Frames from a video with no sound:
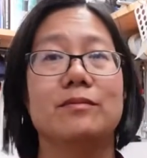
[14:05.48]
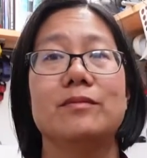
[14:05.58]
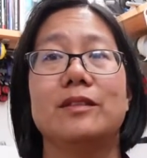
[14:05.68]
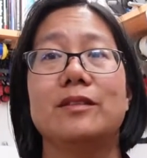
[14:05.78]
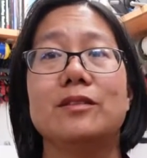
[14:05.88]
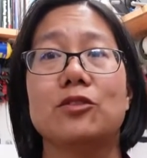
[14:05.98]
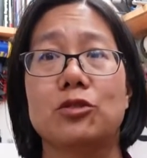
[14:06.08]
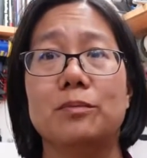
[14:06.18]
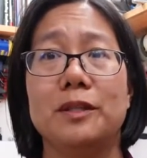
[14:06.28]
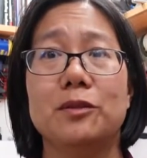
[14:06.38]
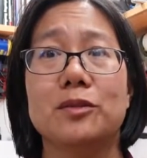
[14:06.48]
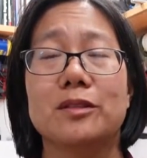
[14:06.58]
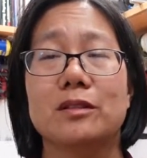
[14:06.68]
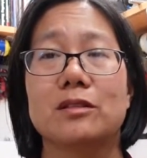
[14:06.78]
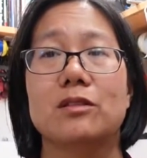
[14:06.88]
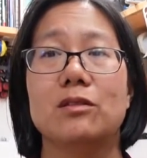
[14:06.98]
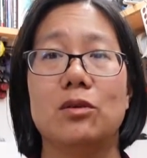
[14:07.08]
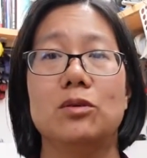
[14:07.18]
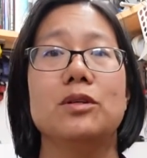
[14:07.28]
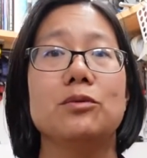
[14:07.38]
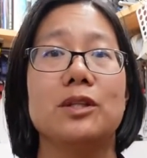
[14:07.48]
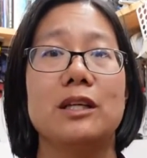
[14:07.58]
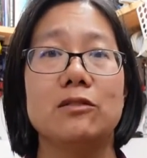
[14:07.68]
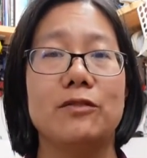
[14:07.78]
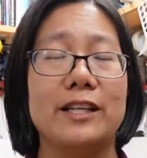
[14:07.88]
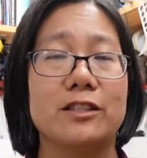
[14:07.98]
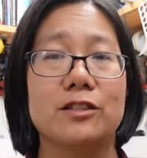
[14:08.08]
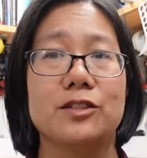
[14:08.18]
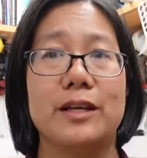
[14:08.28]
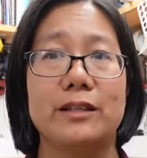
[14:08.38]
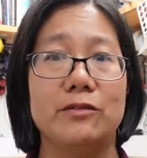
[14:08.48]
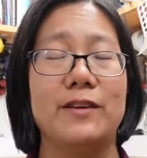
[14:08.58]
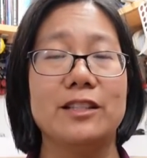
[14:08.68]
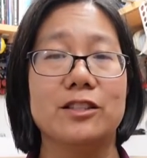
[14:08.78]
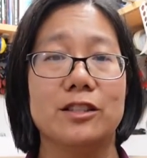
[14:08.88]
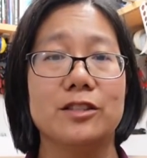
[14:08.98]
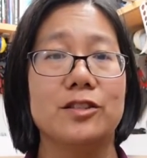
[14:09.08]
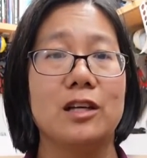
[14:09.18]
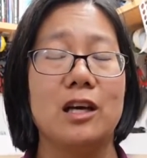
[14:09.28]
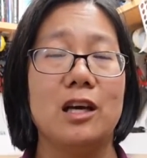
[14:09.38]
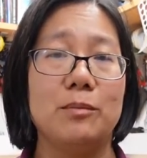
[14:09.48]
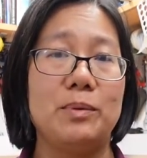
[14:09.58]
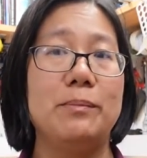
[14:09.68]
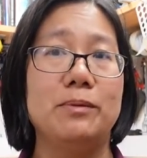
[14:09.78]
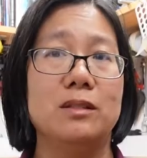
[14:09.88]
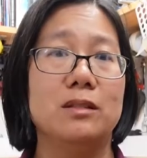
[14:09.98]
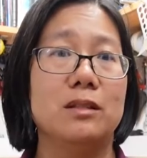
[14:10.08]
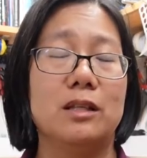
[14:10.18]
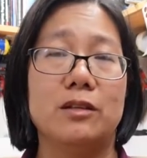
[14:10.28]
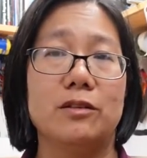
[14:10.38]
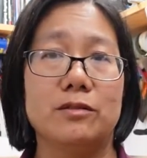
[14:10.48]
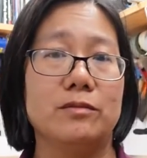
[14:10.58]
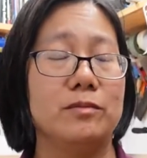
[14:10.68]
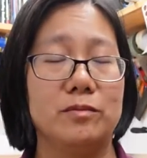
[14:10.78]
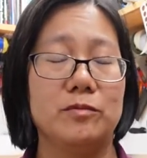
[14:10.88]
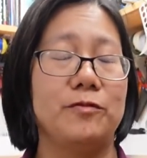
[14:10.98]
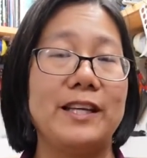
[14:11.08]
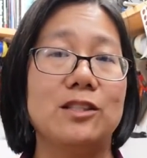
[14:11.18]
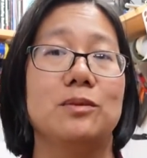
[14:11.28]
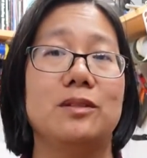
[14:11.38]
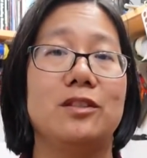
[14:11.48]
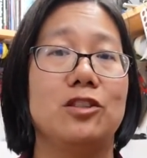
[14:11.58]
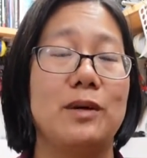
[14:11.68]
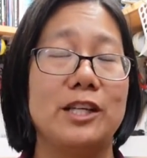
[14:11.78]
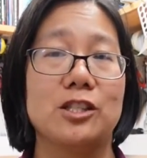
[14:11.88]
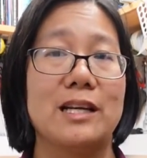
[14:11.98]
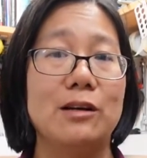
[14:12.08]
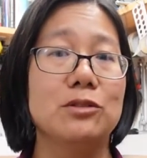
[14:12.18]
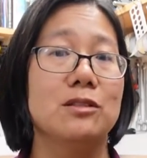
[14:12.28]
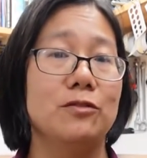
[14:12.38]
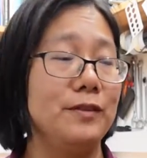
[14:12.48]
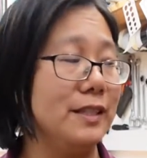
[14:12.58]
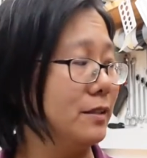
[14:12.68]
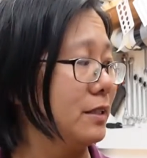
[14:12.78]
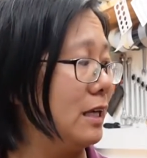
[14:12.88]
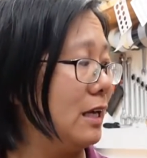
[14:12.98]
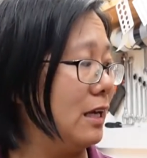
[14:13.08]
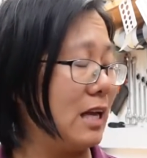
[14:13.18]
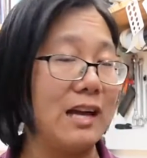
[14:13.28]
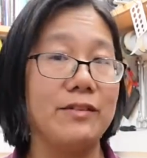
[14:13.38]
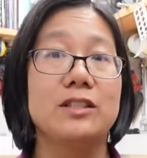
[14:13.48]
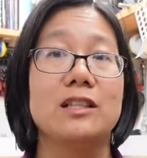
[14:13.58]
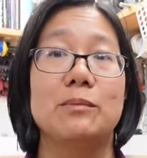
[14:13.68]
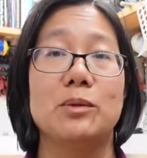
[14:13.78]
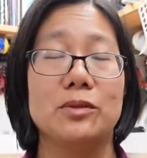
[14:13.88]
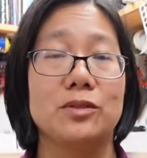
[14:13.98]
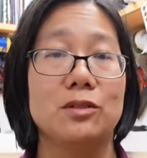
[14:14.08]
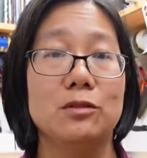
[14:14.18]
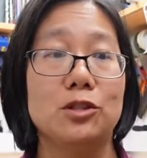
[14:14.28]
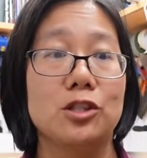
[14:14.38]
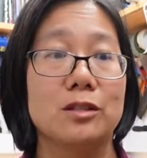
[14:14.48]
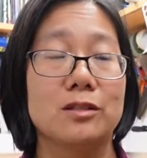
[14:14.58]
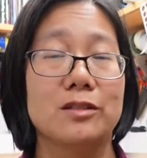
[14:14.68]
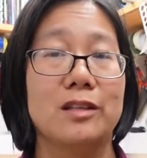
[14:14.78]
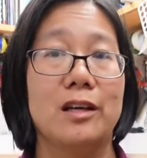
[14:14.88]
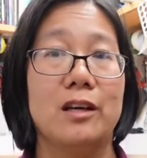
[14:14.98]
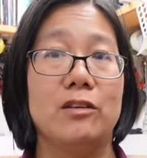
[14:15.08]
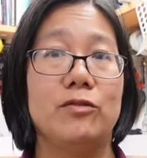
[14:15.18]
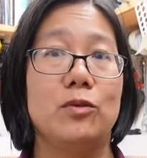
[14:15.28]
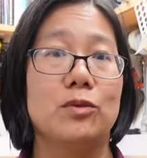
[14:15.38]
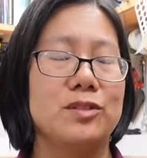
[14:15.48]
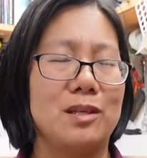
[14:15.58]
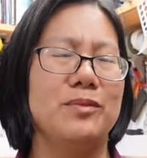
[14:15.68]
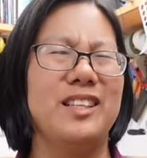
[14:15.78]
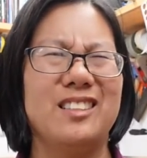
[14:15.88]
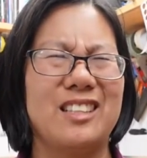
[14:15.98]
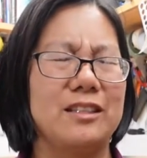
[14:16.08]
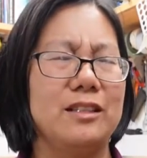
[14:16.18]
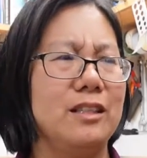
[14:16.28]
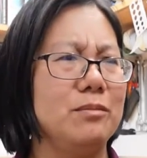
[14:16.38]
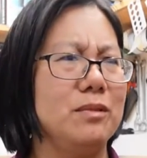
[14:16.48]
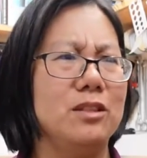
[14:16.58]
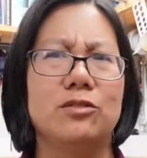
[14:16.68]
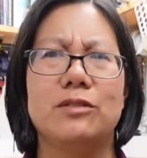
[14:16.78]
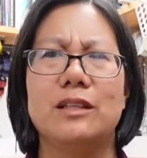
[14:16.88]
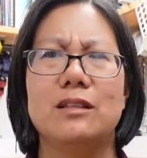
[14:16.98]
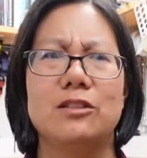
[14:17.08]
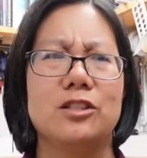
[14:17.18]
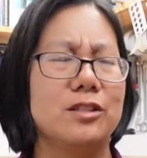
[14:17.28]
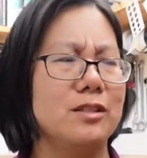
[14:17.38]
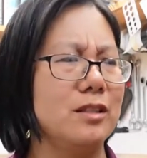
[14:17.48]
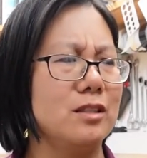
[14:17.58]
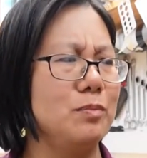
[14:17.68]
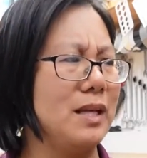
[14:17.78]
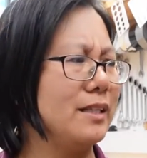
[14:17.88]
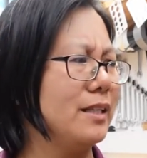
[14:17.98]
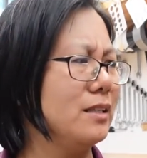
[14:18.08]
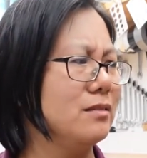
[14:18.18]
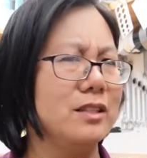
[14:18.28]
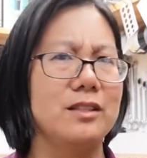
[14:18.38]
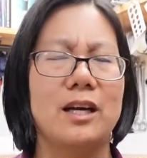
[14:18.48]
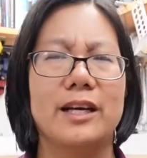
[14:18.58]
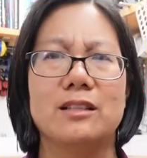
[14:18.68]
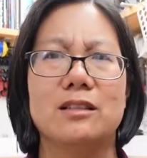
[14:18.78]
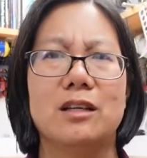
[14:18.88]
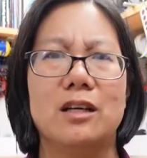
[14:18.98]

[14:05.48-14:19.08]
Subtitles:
this is a tribute to all those innovators and inventors, people faced with a situation out in the field, having to come up with solutions for something that the military logistics, planning, design